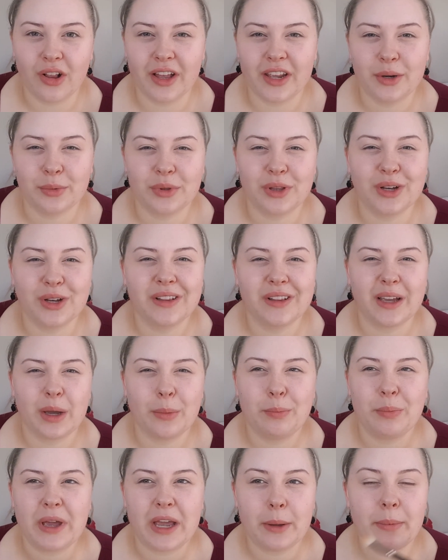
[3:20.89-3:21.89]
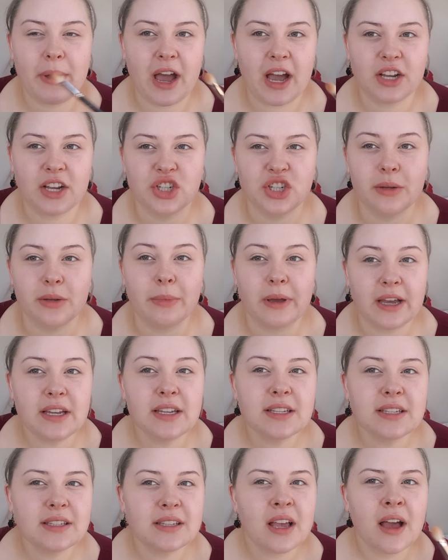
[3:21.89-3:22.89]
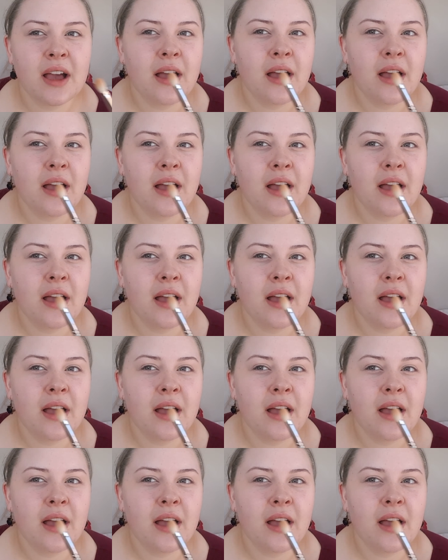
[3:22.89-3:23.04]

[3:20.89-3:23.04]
and it would look like a big patchy mess.